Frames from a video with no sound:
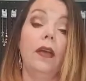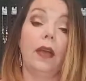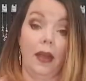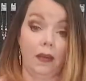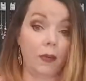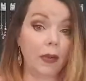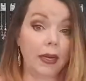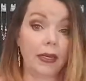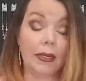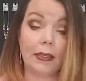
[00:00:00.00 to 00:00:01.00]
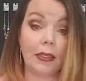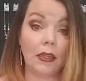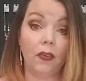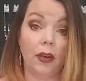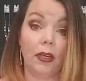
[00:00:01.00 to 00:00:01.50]
everybody does it
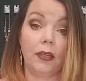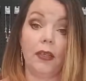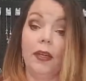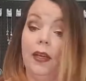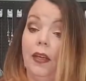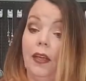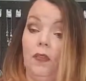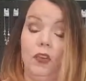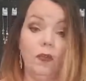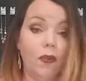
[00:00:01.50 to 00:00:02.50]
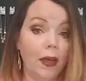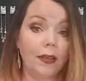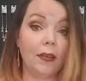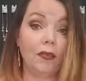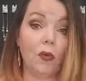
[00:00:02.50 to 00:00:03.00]
different. If you find a
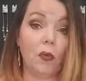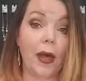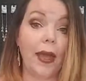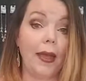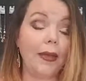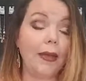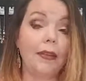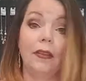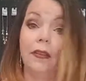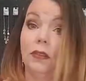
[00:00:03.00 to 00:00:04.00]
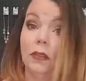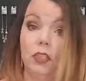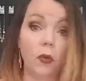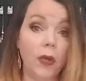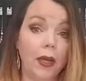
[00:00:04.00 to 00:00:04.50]
different way,
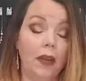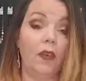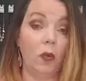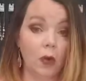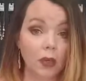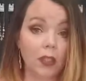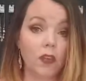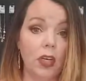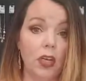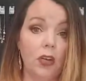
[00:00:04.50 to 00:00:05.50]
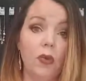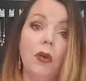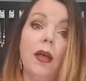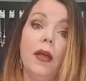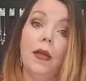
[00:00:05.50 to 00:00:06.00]
do it. If it works for you,
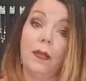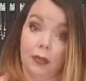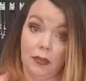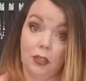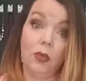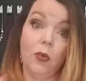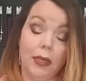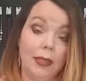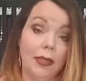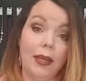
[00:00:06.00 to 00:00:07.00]
do it.